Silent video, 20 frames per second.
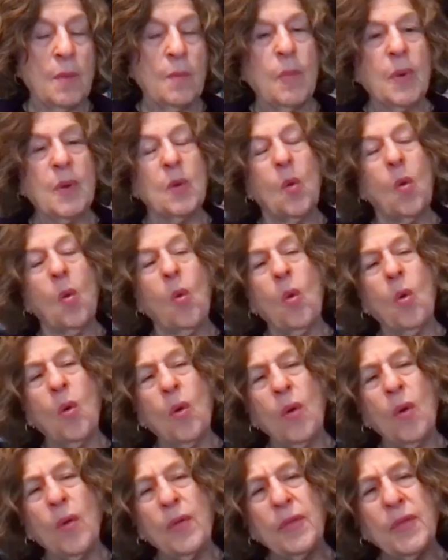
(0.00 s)
But
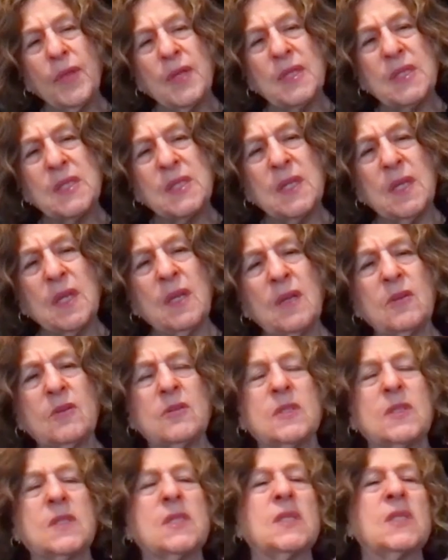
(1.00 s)
all these
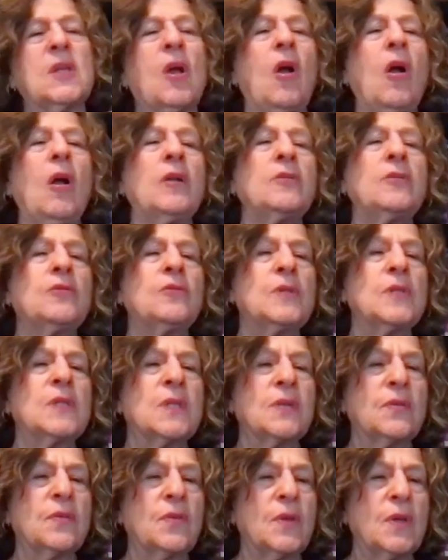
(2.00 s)
years, these hundreds
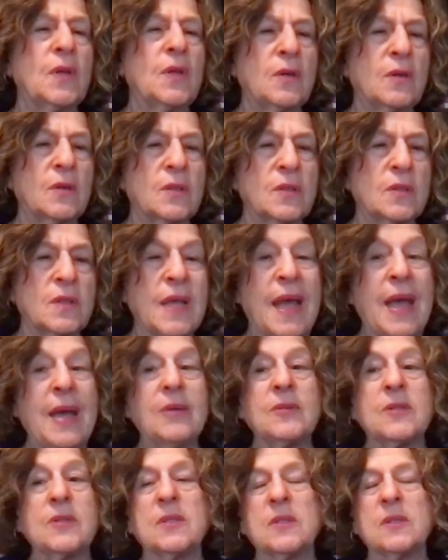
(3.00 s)
of years,
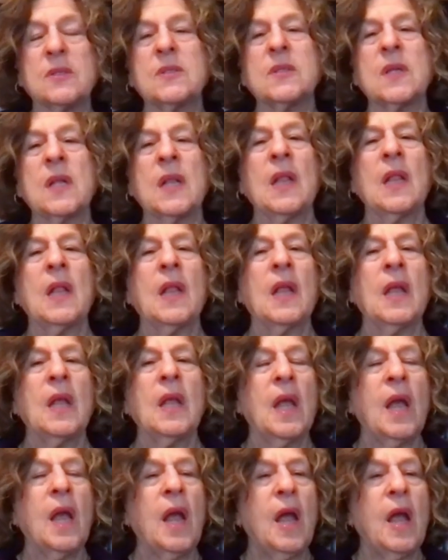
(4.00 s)
thousands,
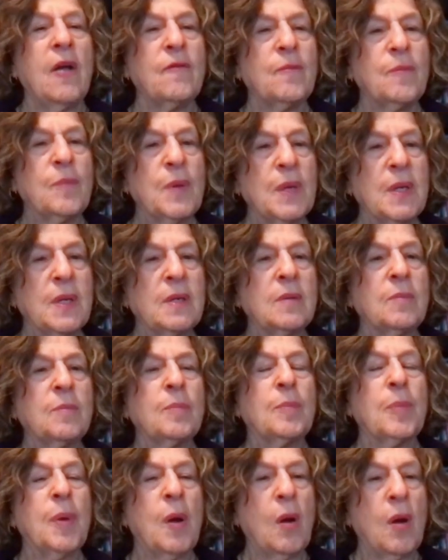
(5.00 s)
have been
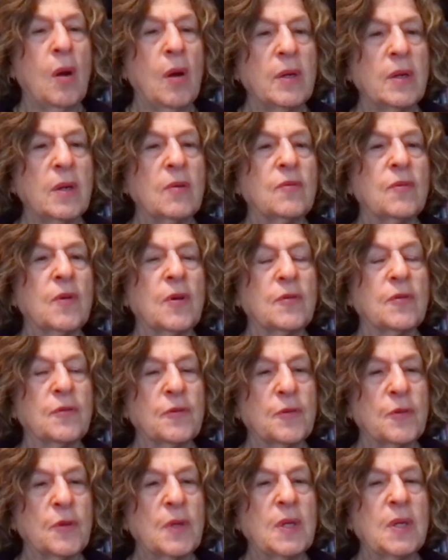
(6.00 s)
part of our
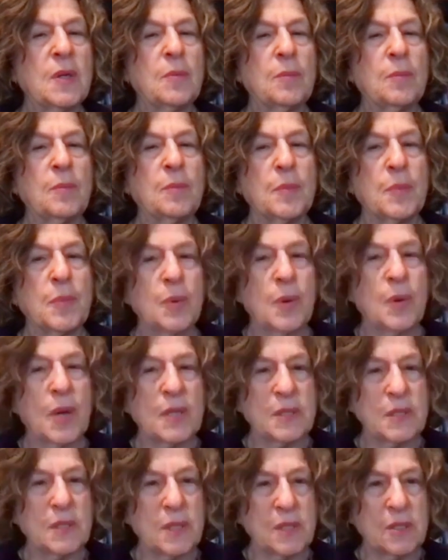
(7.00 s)
freedom
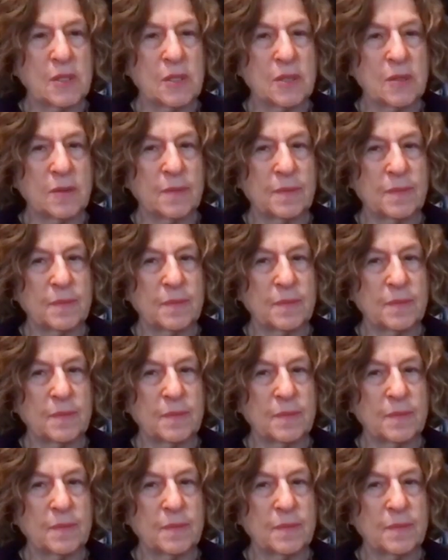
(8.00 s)
process.